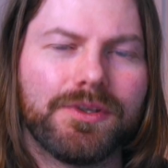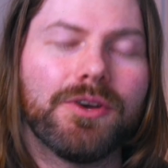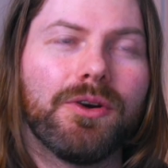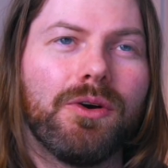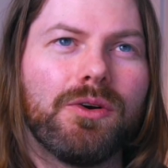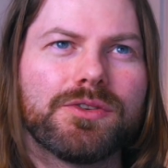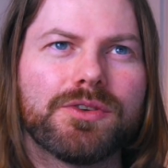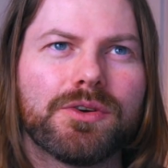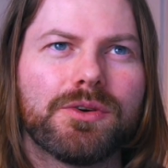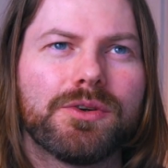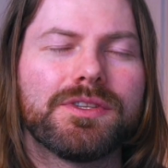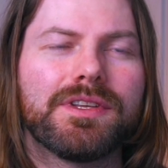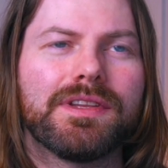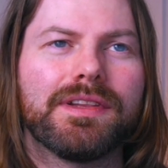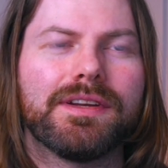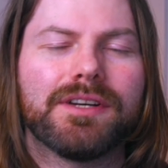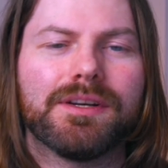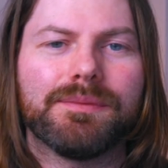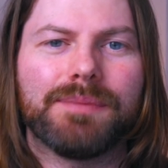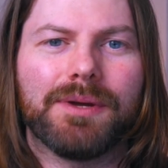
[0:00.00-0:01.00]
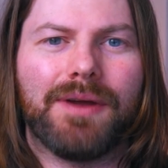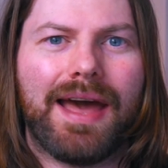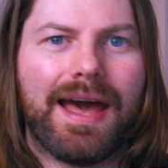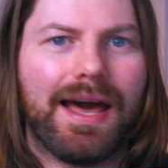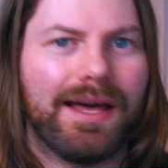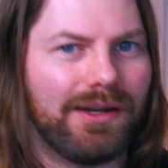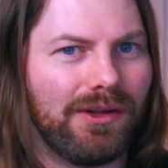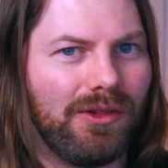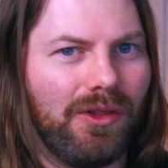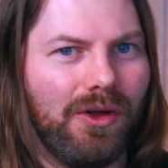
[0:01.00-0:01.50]
You're also going to learn about
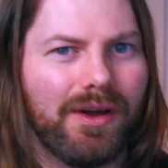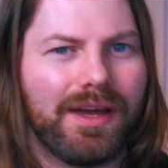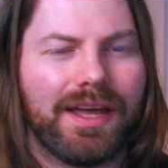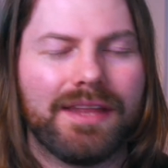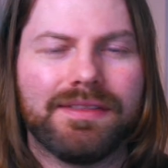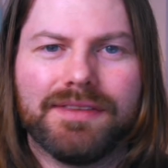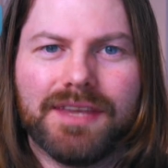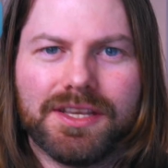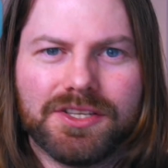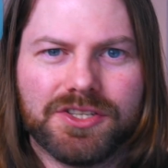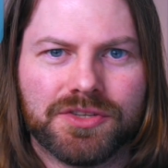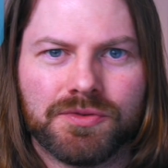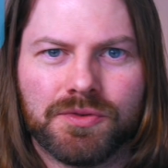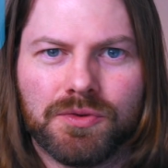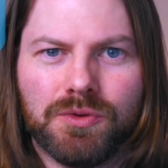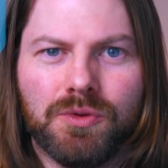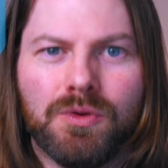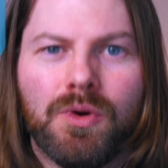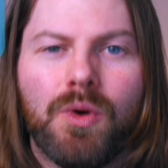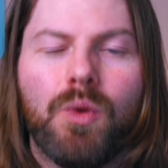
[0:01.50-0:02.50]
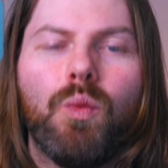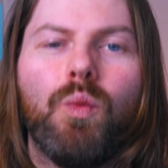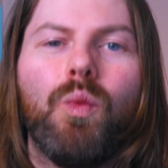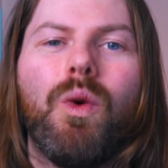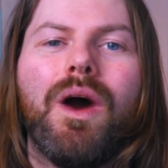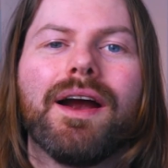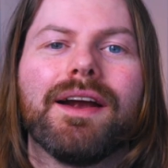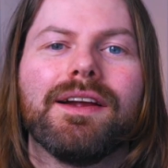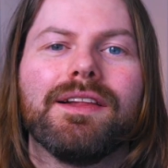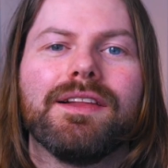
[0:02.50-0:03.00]
analog and digital
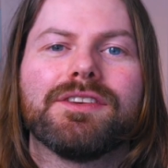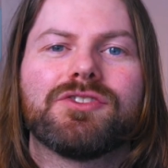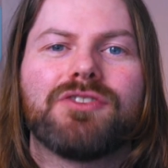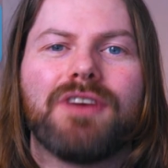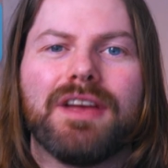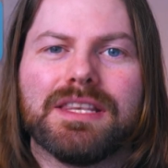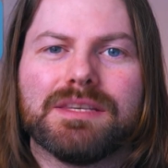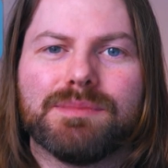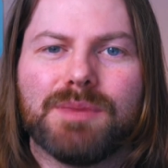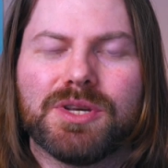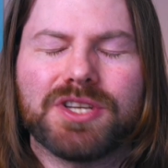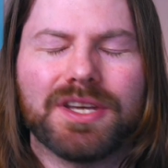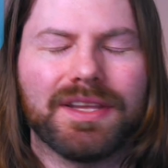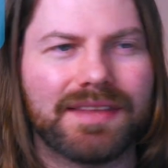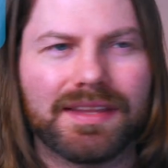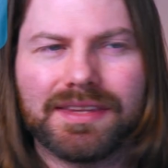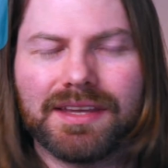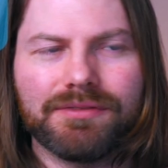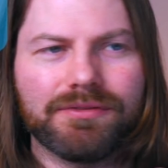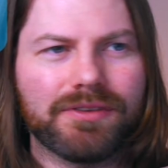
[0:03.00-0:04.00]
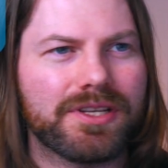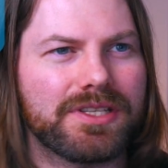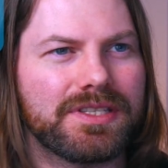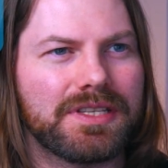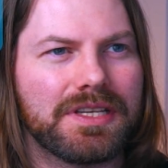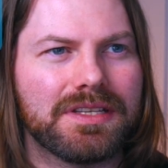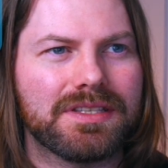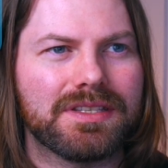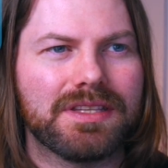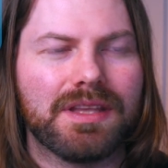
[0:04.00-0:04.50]
wireless transmission, the
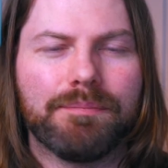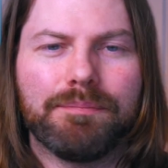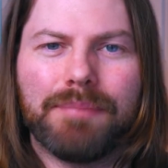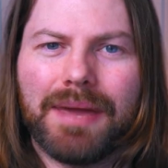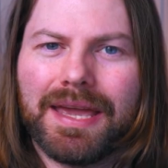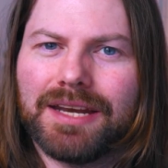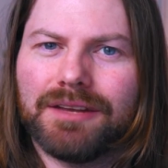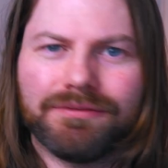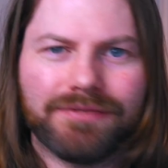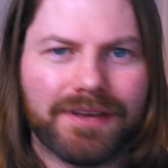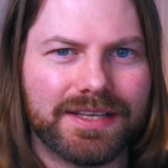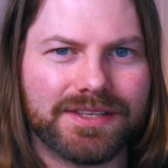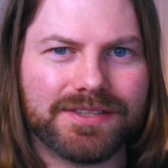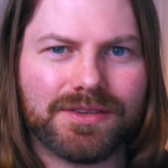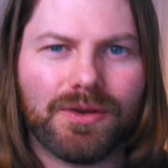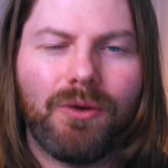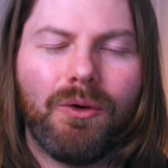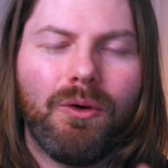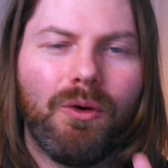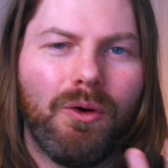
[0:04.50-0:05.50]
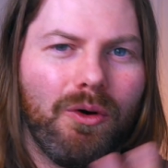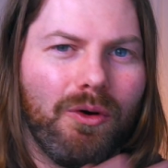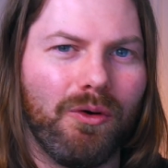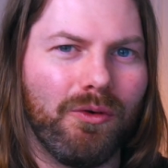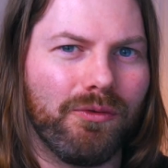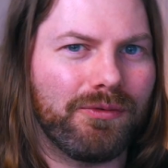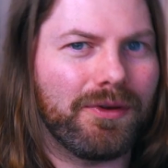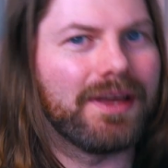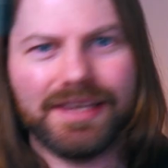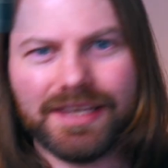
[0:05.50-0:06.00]
differences and the benefits
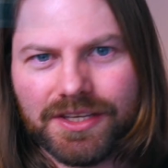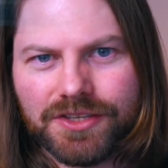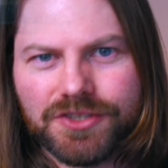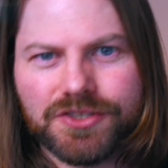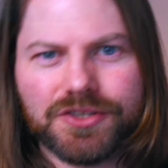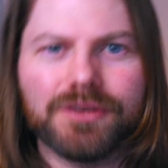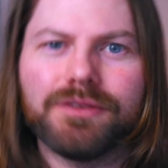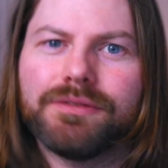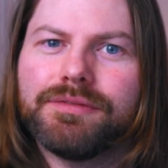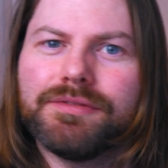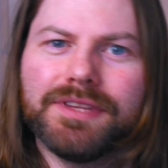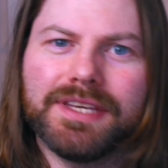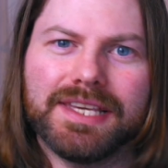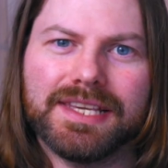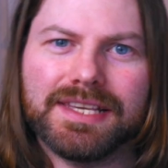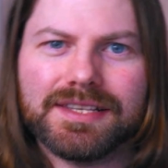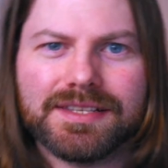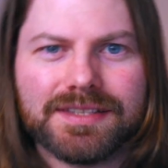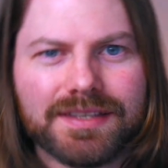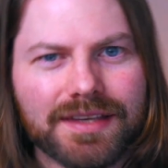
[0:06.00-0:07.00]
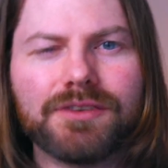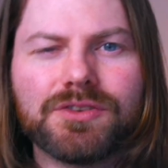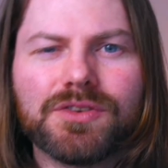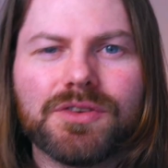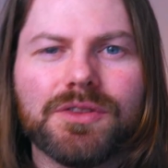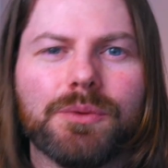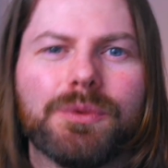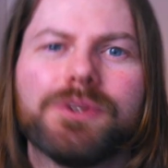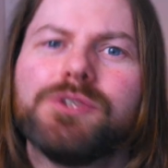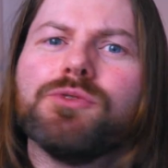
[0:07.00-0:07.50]
of each of these,
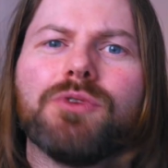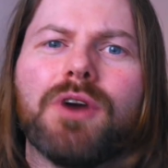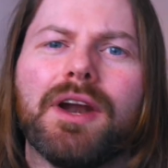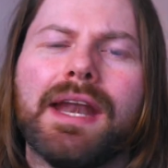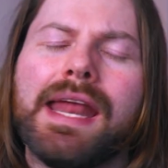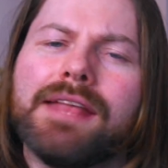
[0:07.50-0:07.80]
so that when you run